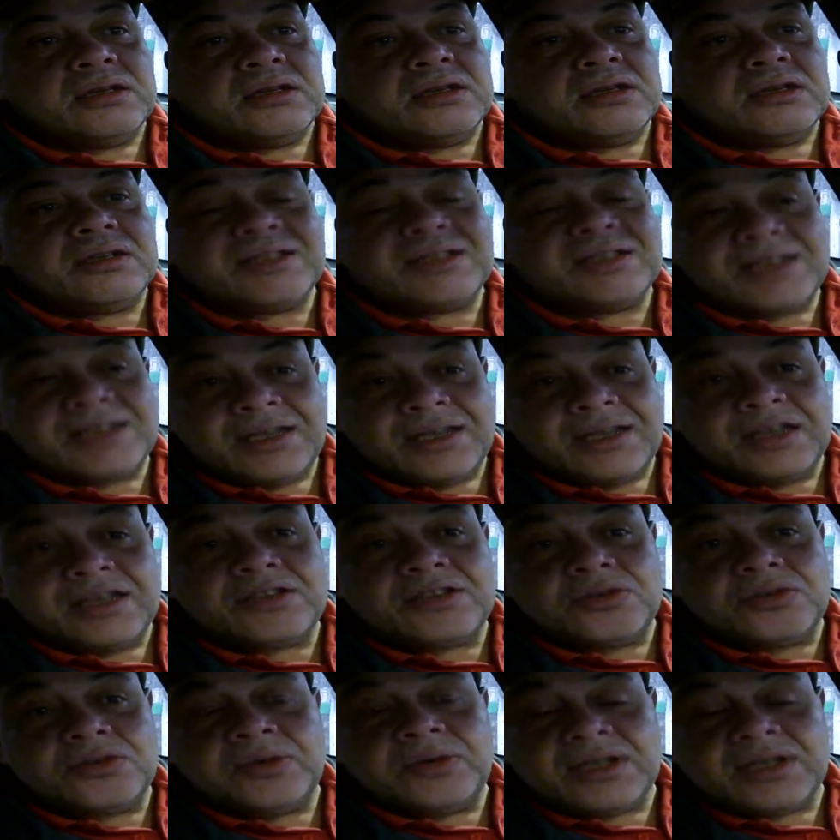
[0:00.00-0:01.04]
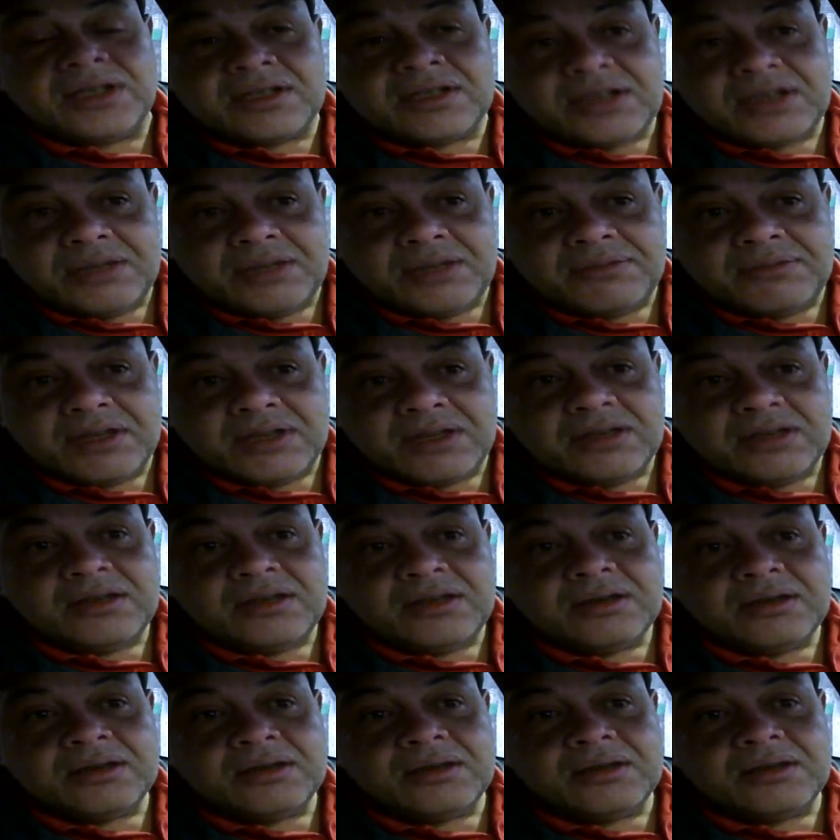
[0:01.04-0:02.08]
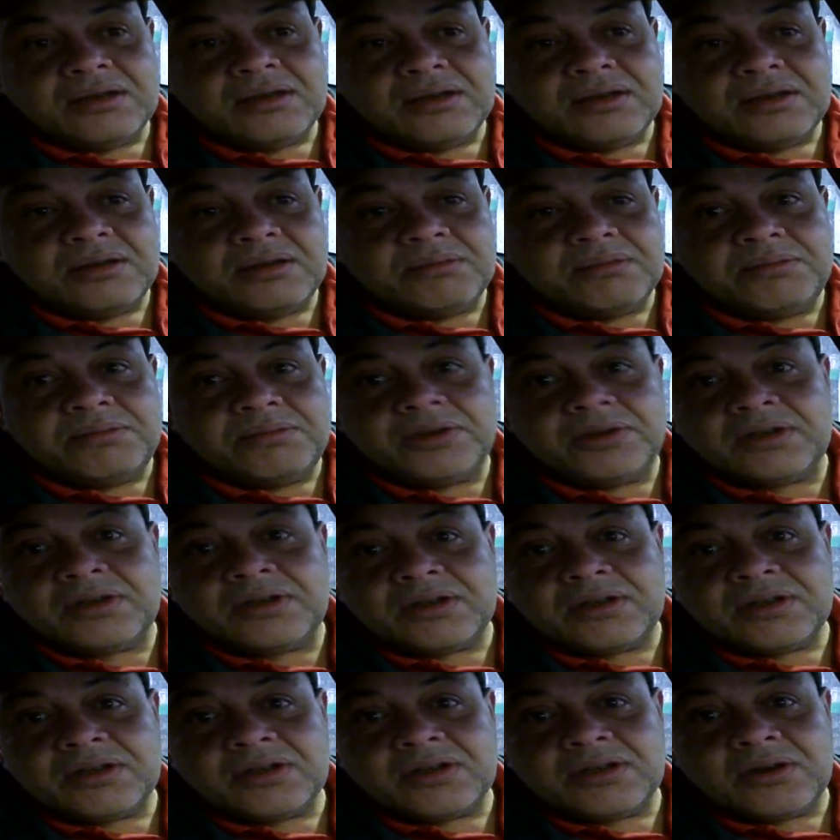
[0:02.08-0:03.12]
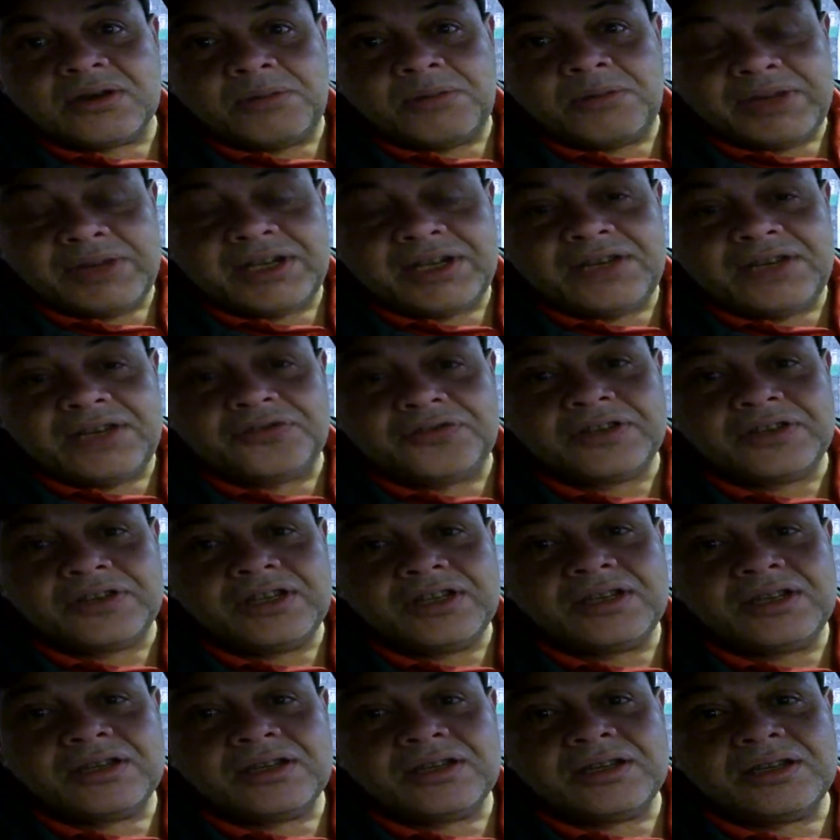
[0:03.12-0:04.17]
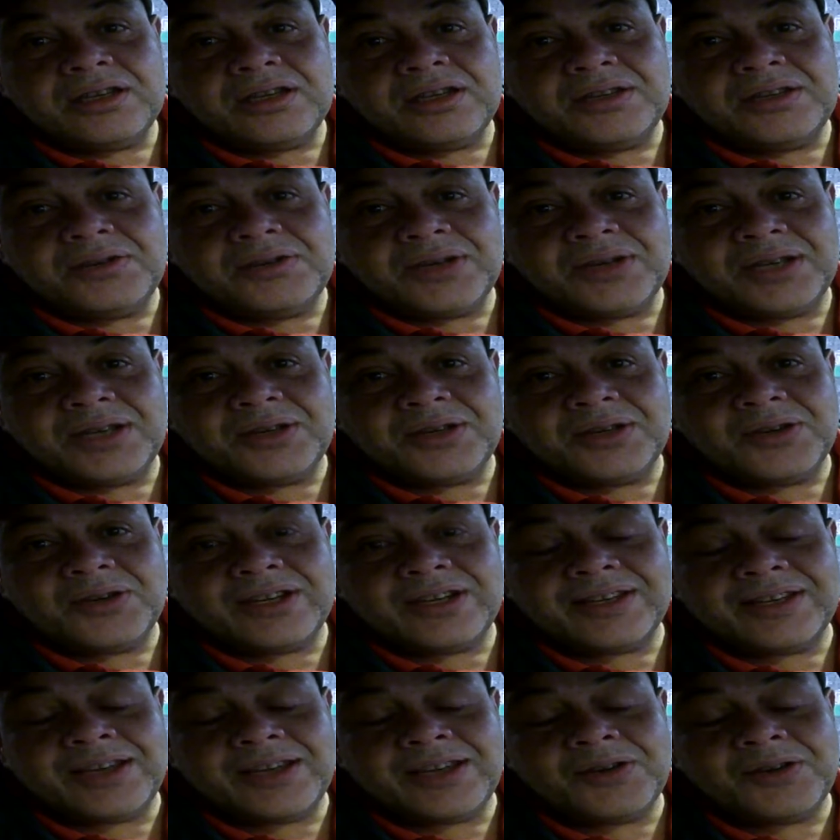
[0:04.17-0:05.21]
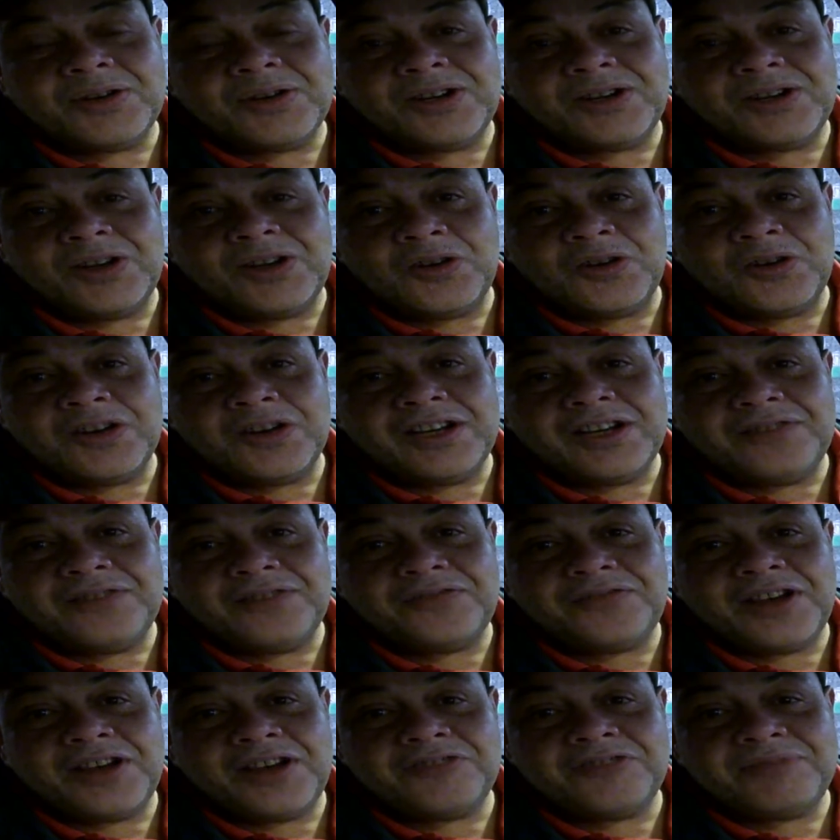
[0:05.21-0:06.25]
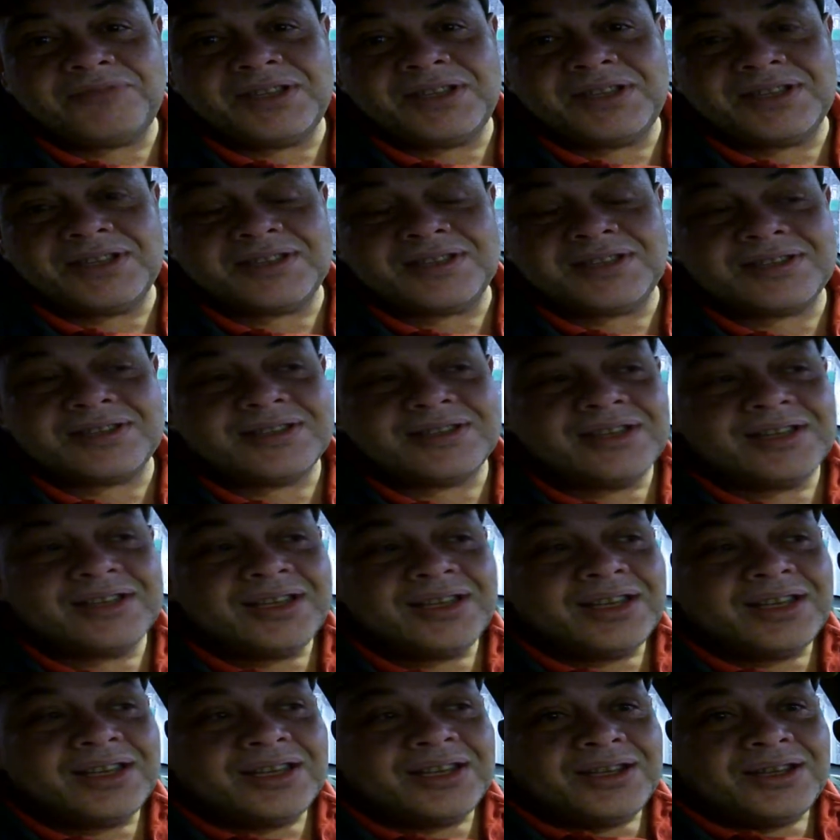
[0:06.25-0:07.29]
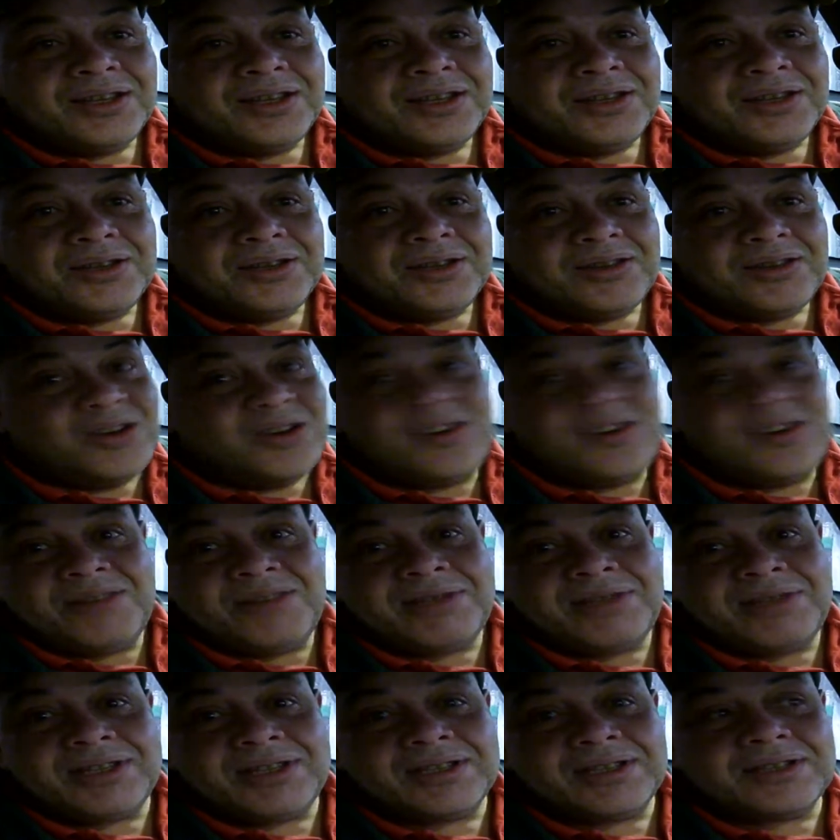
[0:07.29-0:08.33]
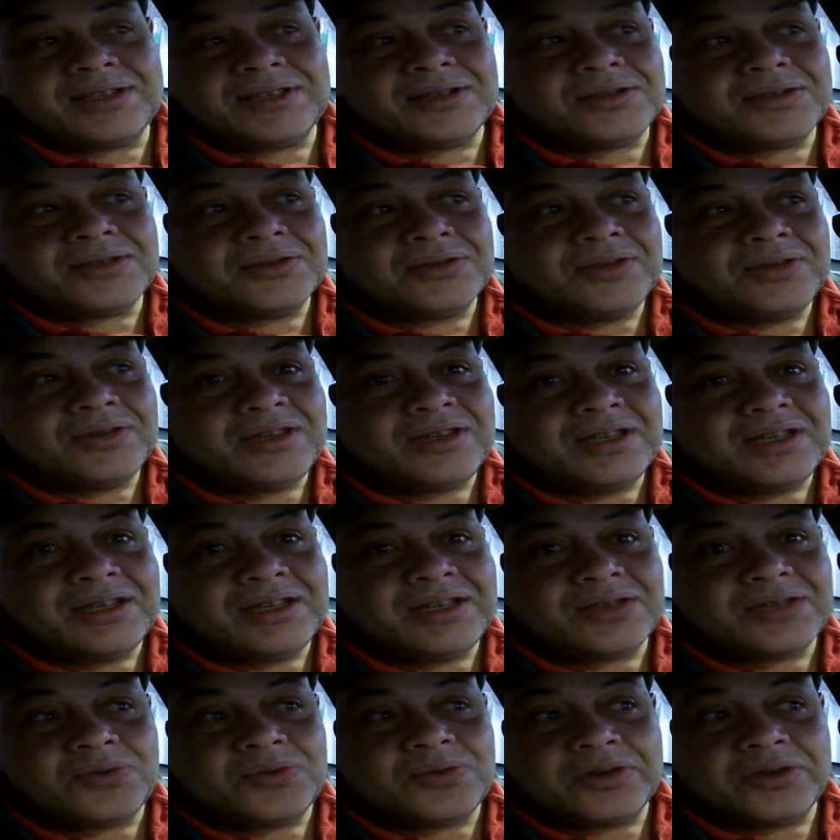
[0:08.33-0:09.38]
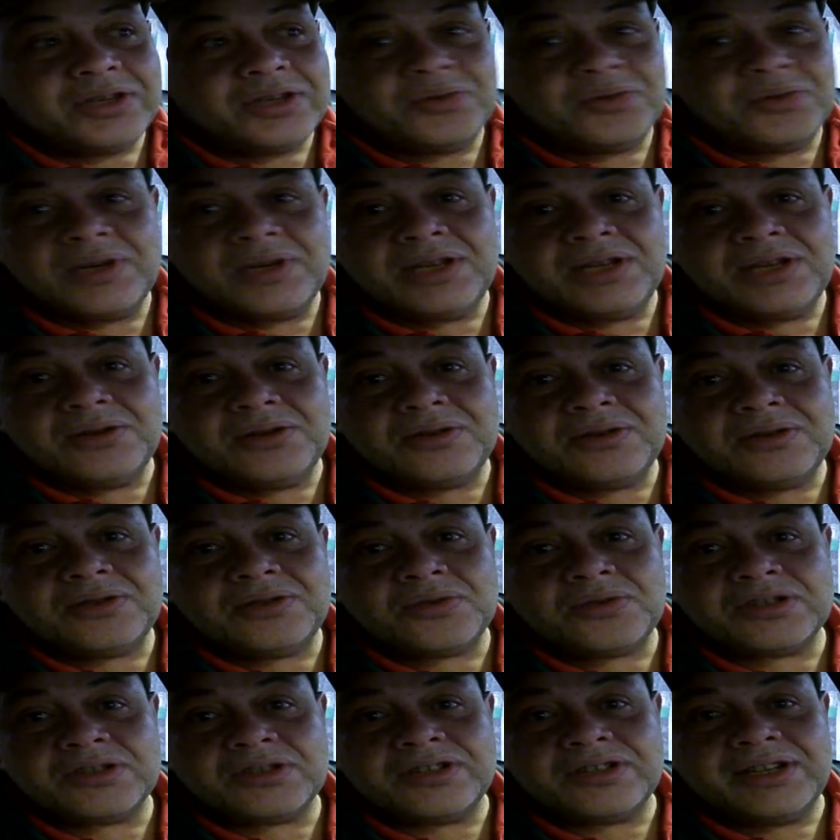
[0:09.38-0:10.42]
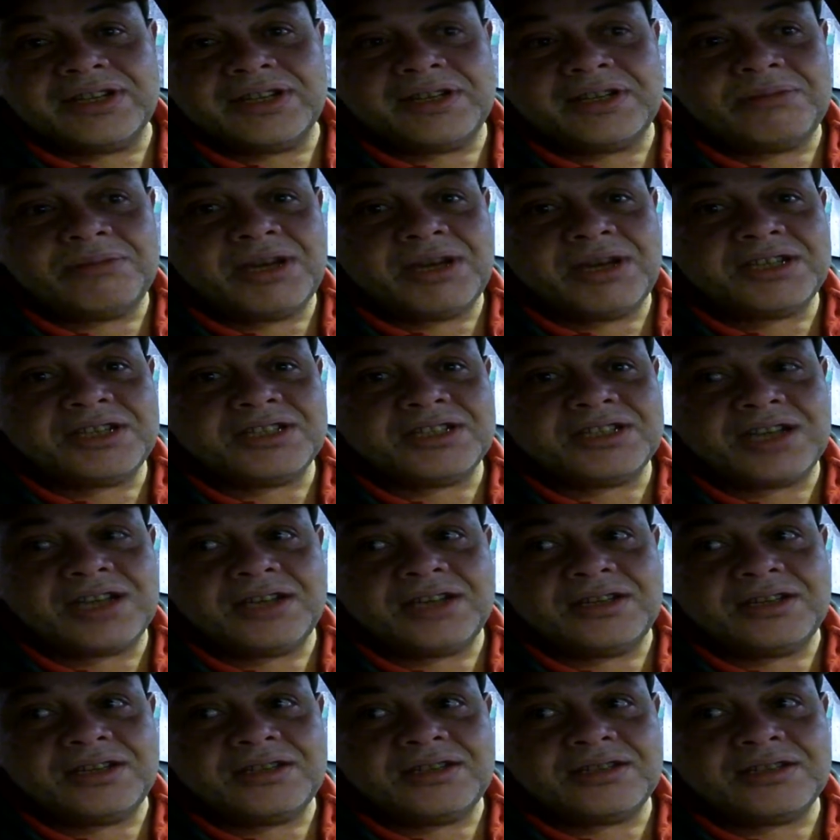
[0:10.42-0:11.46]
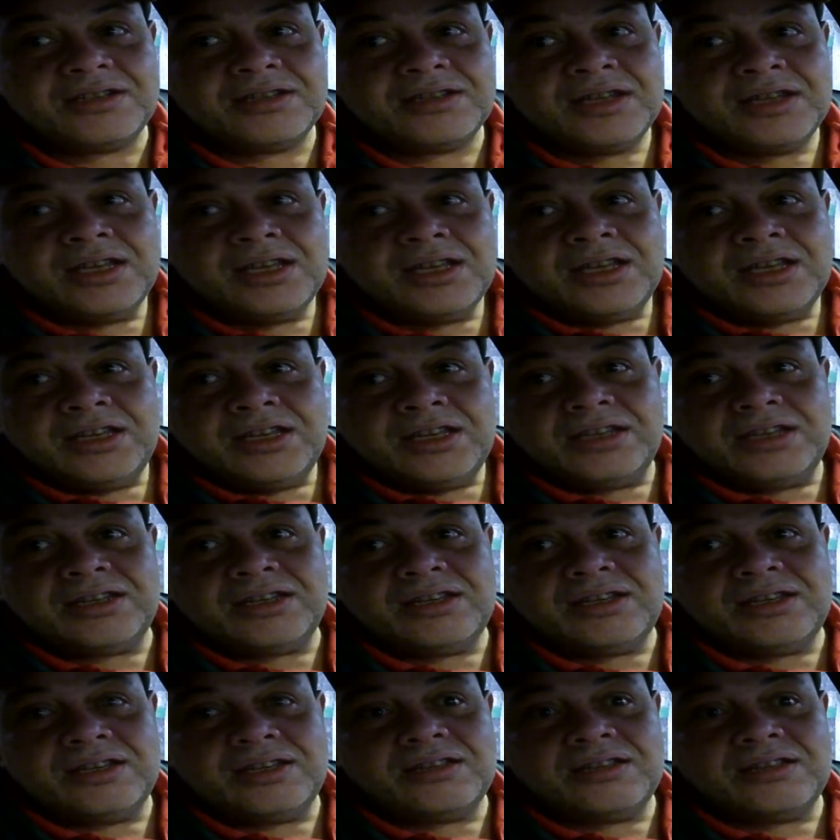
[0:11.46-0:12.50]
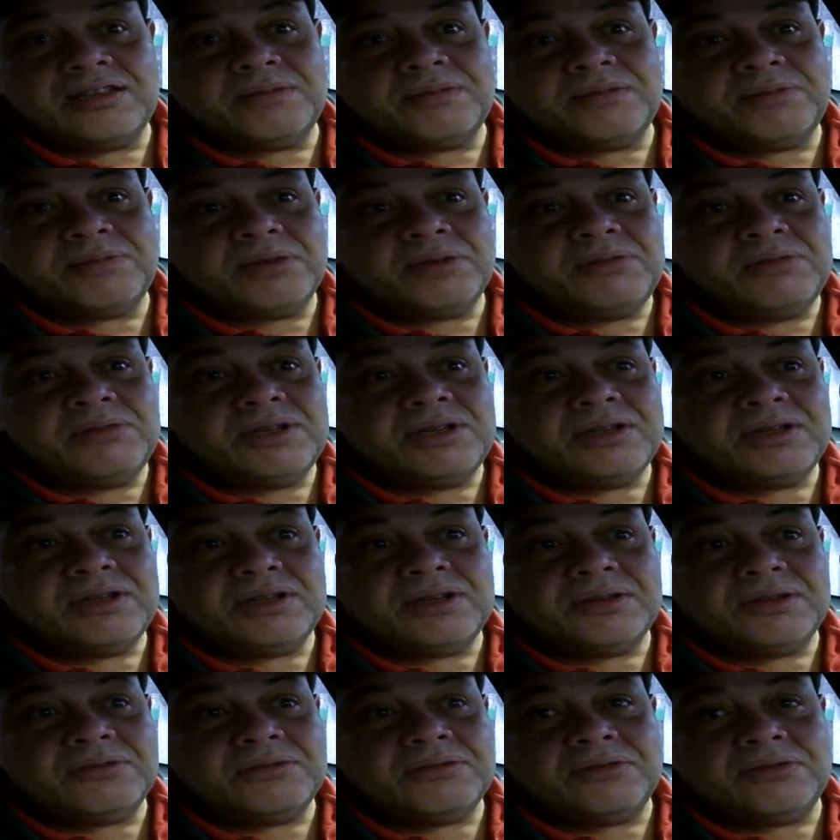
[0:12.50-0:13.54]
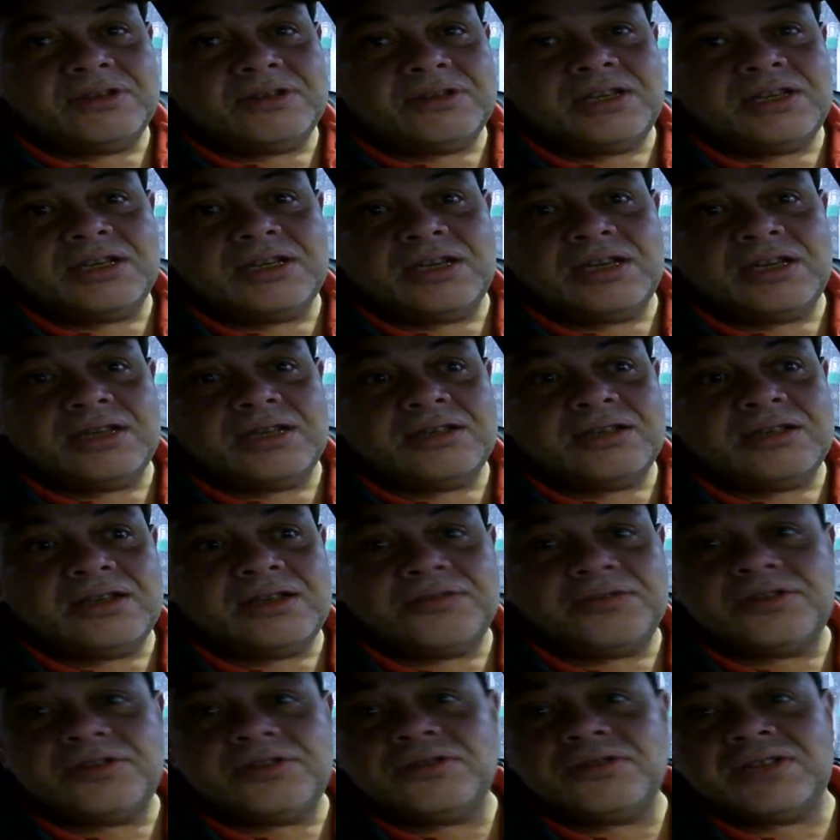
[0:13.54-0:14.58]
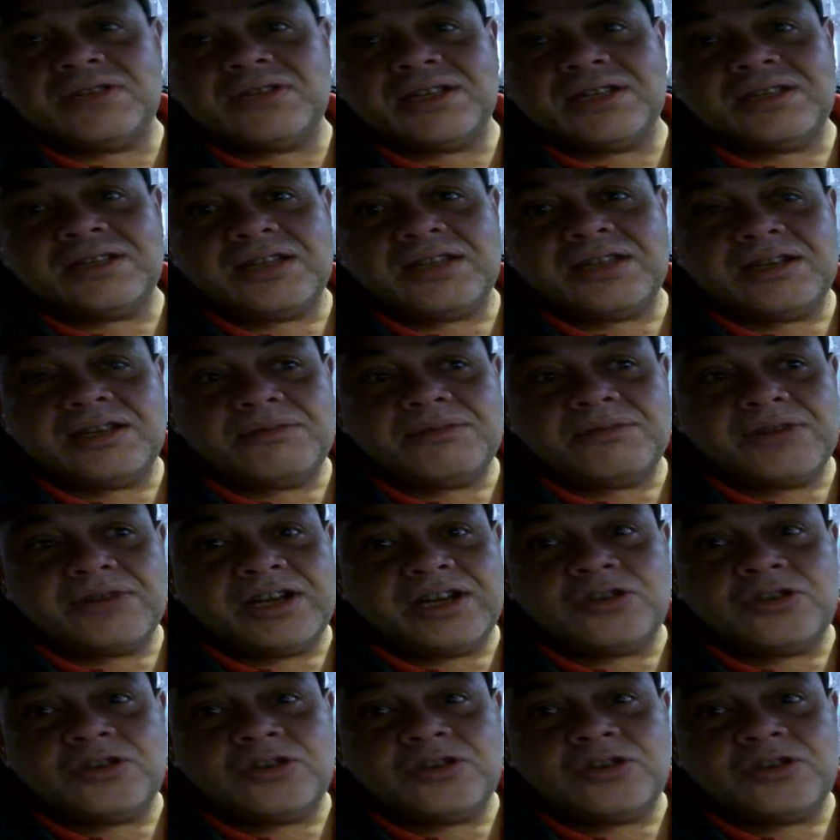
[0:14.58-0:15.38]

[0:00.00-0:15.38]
the same it's doing the same thing but completely free and you can record longer than five minutes unlimited so the thing is working really good it was created by a Chinese he created it probably one day and he never looked at it anymore.